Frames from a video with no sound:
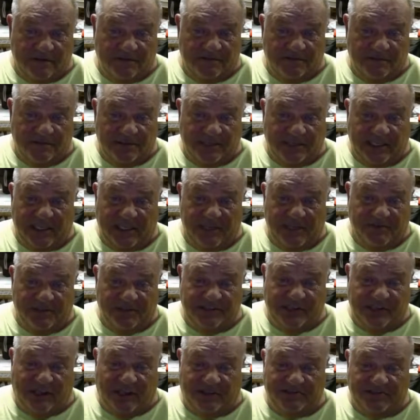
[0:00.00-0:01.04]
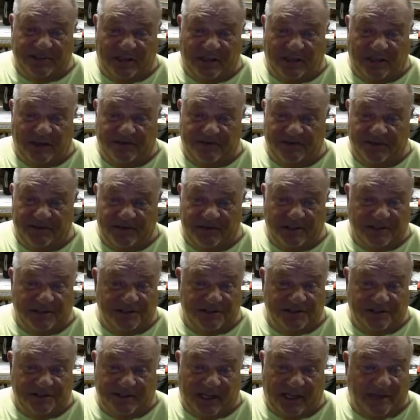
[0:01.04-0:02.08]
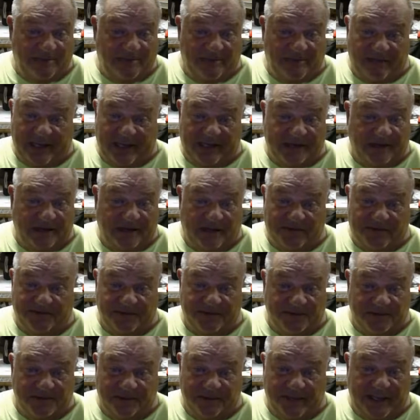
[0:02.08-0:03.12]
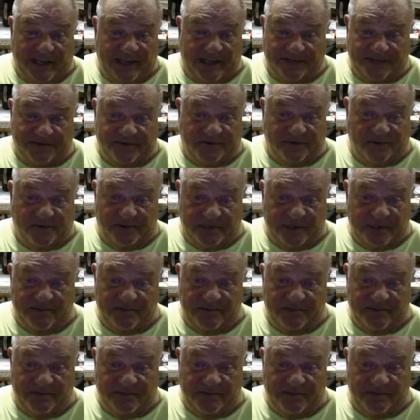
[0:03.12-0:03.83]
because I keep it topped off, and I'll just top it back off with their gas for what I